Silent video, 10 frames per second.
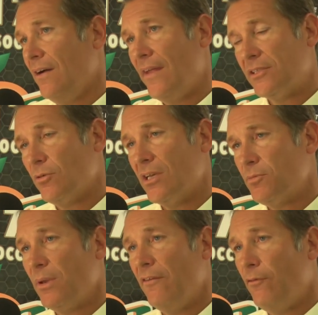that's a
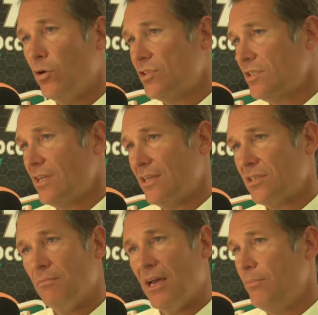recipe for success
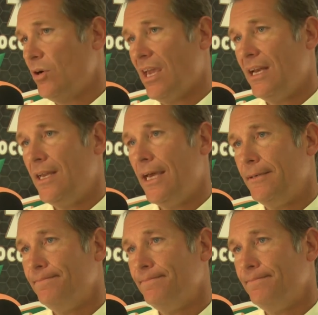in my book any day.